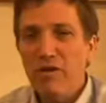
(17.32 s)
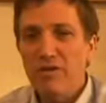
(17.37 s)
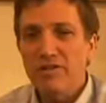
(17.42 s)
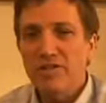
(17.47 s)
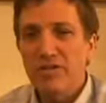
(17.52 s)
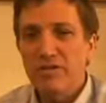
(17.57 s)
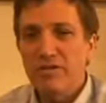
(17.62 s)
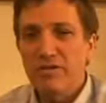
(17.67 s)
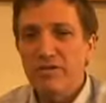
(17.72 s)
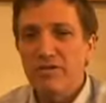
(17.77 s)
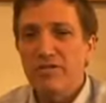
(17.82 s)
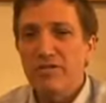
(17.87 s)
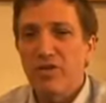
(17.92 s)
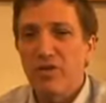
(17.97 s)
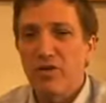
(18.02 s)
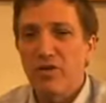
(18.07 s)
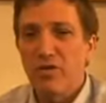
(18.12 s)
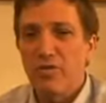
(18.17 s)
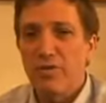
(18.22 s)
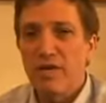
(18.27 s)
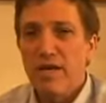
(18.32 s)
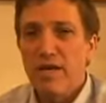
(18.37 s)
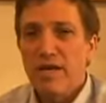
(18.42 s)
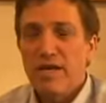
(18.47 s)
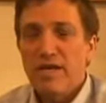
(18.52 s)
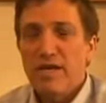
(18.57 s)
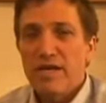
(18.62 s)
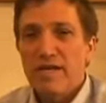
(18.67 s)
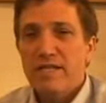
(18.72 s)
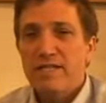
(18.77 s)
arterial tone
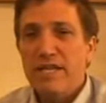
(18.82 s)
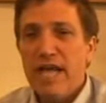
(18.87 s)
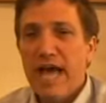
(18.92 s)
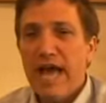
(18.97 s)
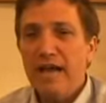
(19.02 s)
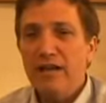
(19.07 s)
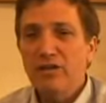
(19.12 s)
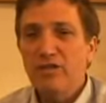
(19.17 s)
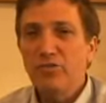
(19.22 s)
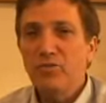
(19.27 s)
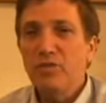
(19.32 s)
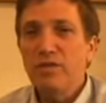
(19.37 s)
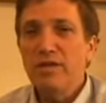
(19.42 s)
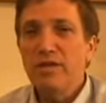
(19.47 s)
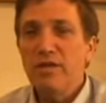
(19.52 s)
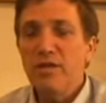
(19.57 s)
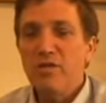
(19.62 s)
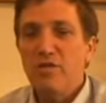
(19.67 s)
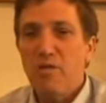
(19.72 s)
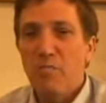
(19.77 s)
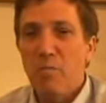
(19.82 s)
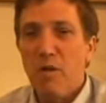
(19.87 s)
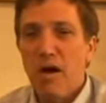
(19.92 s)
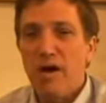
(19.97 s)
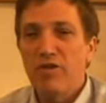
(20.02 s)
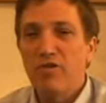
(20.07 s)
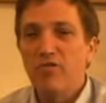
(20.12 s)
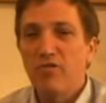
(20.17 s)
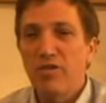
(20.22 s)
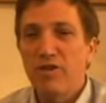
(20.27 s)
is actually the
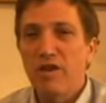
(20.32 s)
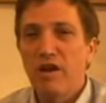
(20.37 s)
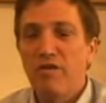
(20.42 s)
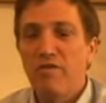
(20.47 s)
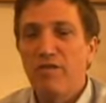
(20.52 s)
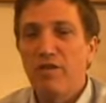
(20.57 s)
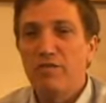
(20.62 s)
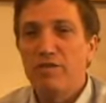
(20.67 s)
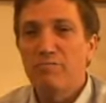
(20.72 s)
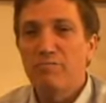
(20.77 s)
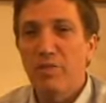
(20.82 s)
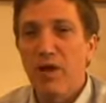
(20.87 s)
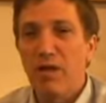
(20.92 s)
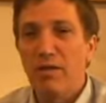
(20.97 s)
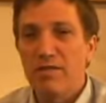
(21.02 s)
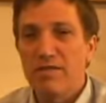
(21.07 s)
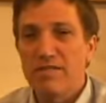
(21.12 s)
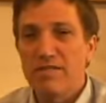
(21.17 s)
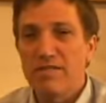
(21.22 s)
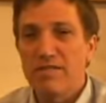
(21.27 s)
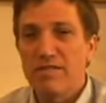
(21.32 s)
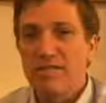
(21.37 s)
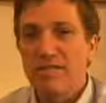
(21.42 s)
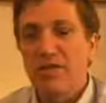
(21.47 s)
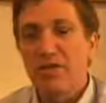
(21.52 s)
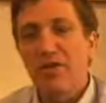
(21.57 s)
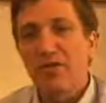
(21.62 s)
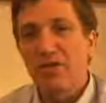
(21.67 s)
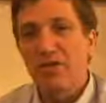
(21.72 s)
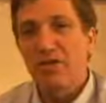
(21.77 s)
monitoring of those pulses
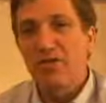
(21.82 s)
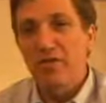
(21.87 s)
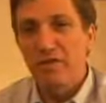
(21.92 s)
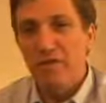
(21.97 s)
that are in